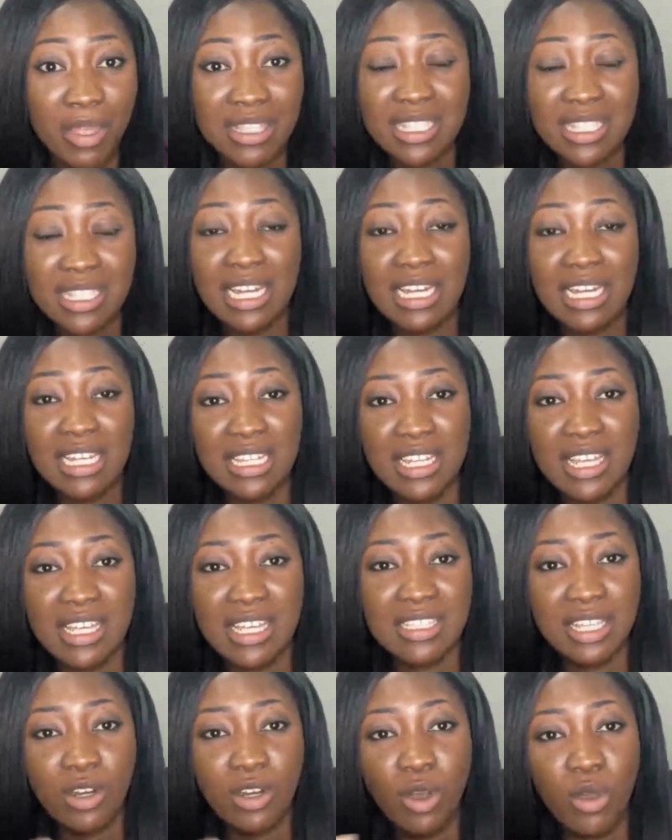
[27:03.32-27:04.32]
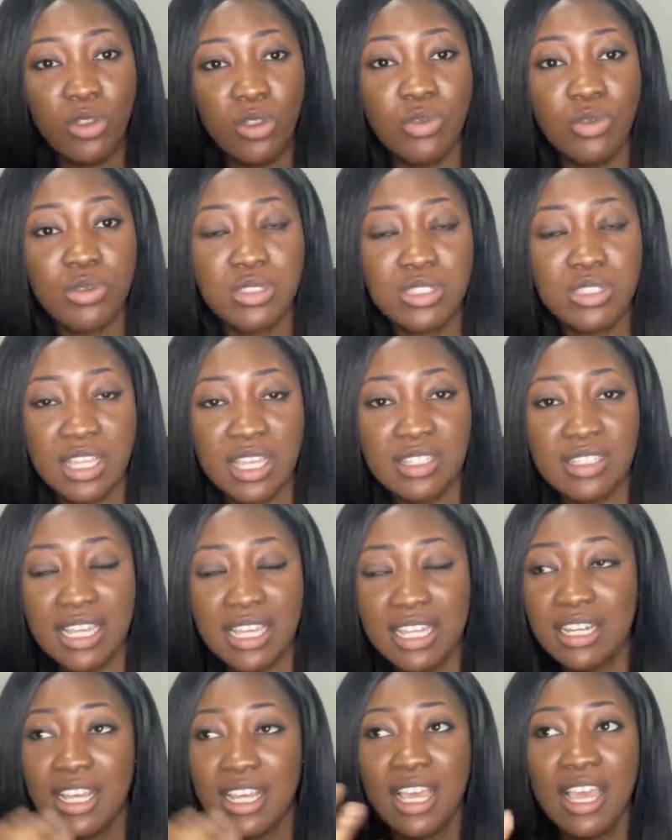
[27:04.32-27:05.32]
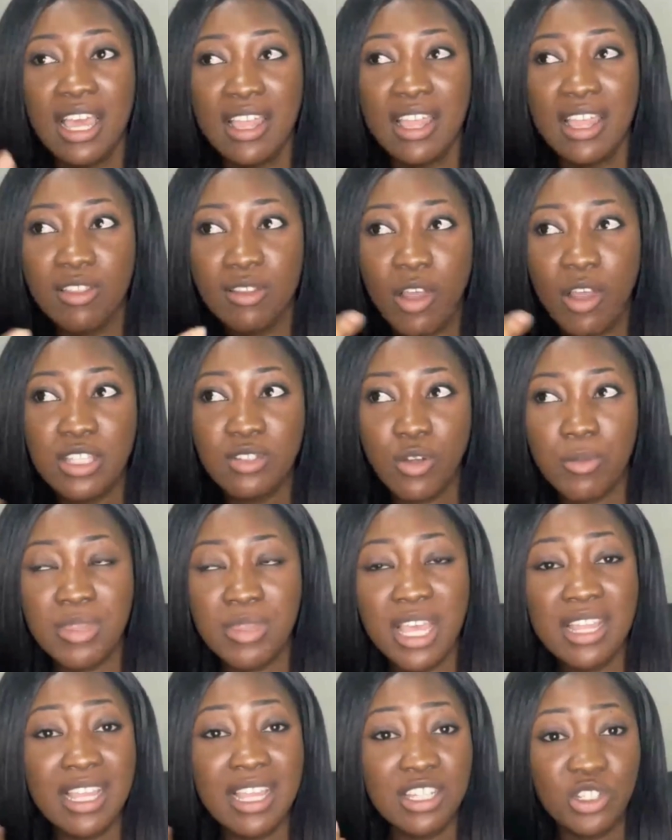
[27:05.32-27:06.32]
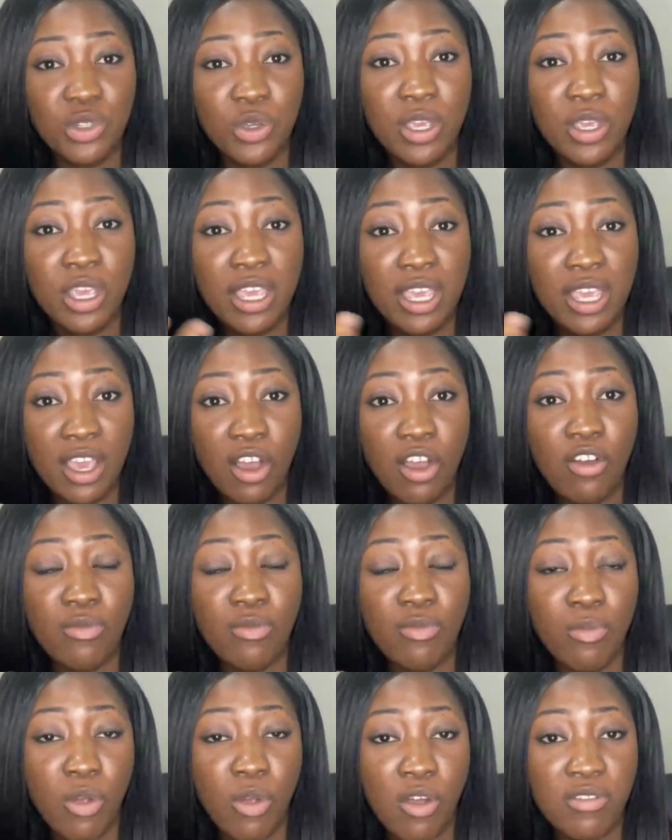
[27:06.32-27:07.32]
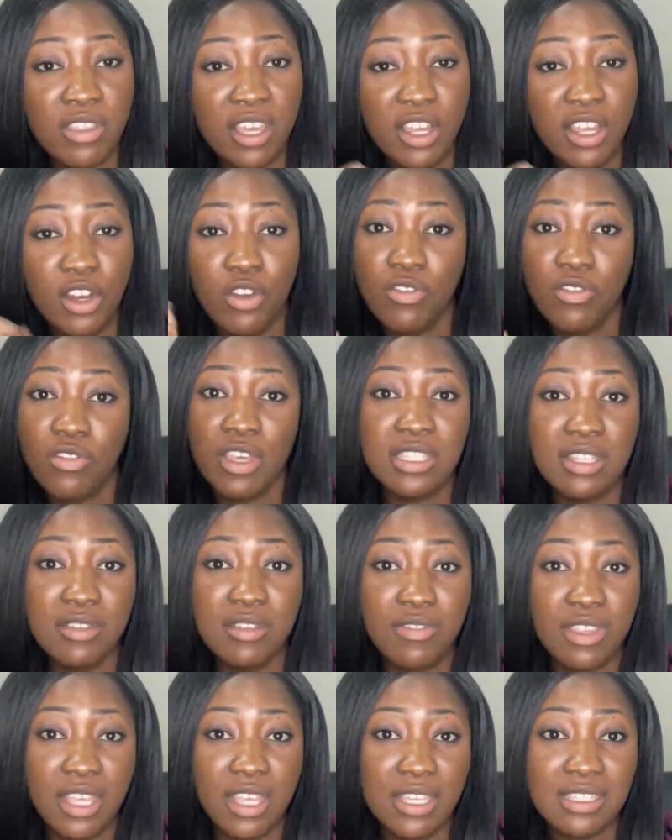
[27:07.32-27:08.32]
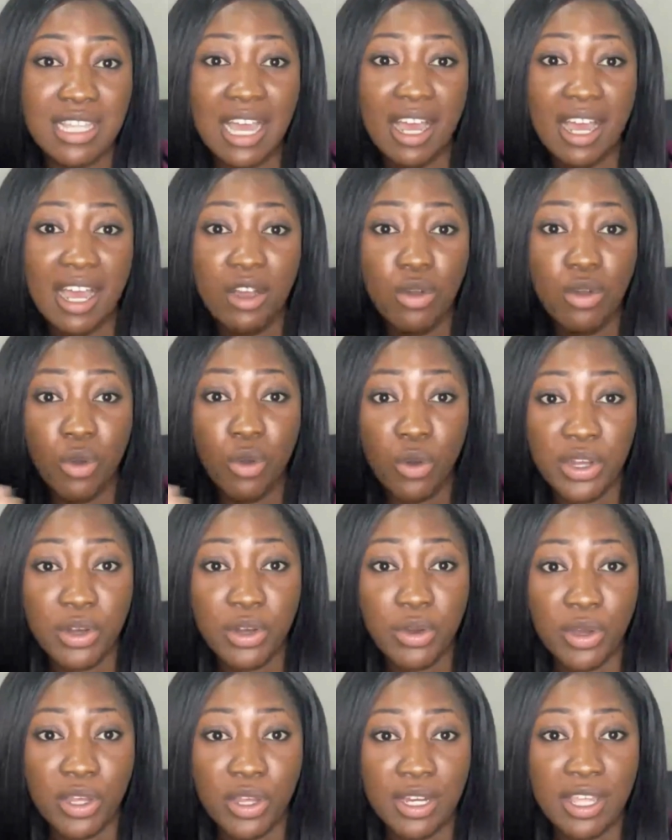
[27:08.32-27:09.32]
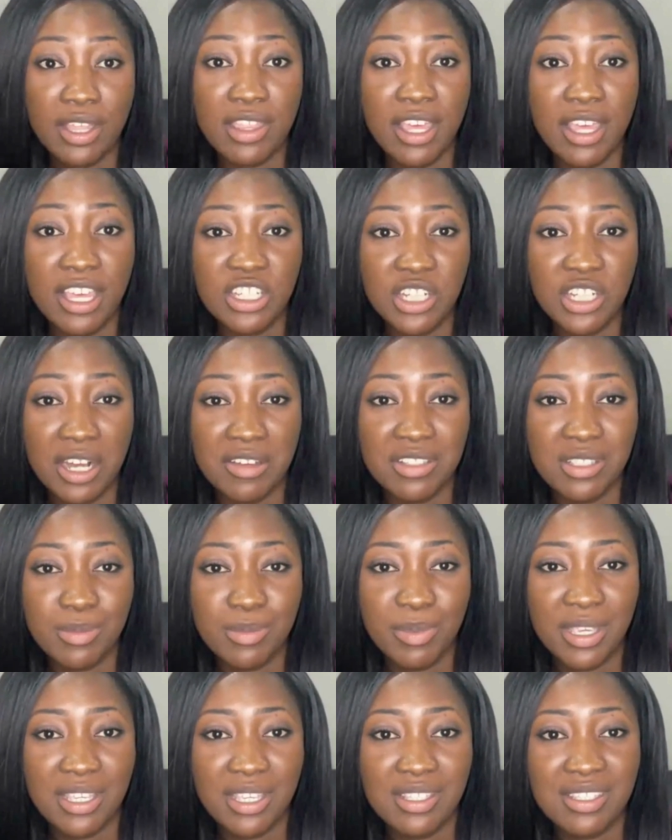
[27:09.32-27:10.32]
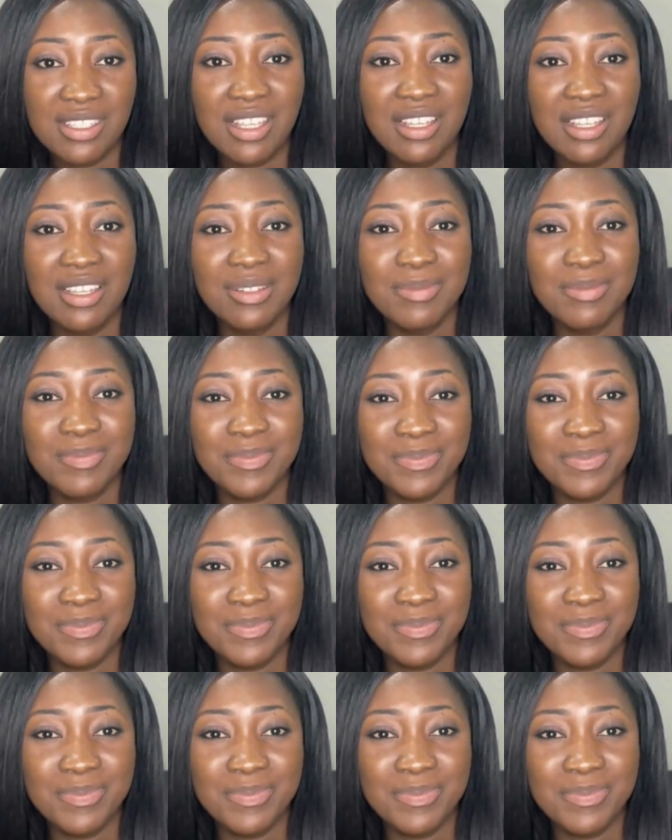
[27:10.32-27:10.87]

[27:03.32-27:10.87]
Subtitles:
better leaders, and all those things. And it's from there that you hear of more of the innovative things that are going on in the HR space.